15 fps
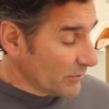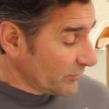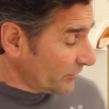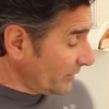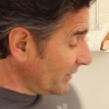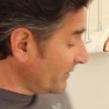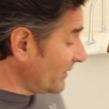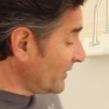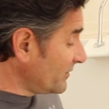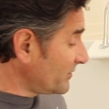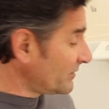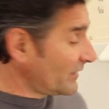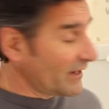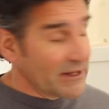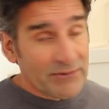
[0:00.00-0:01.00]
So
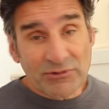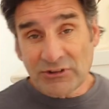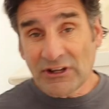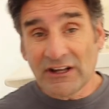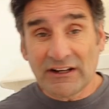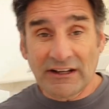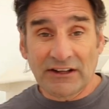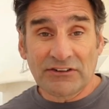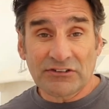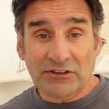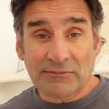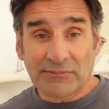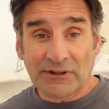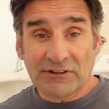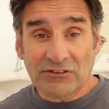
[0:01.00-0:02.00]
anyways, I am standing on
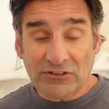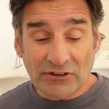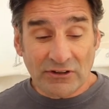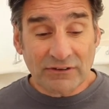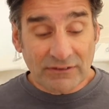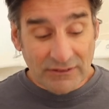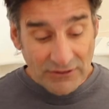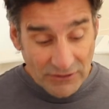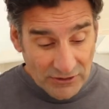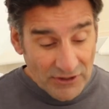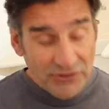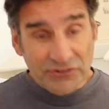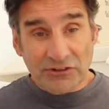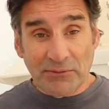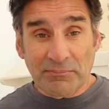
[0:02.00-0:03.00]
something, so there
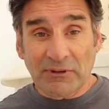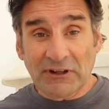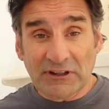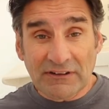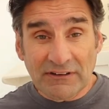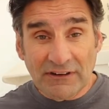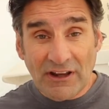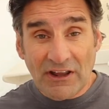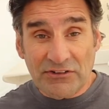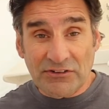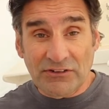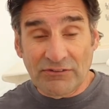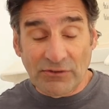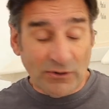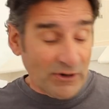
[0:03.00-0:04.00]
is something
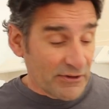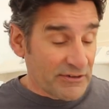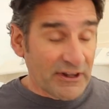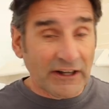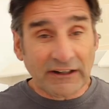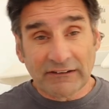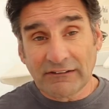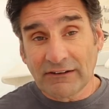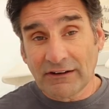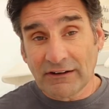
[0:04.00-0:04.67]
as for a deck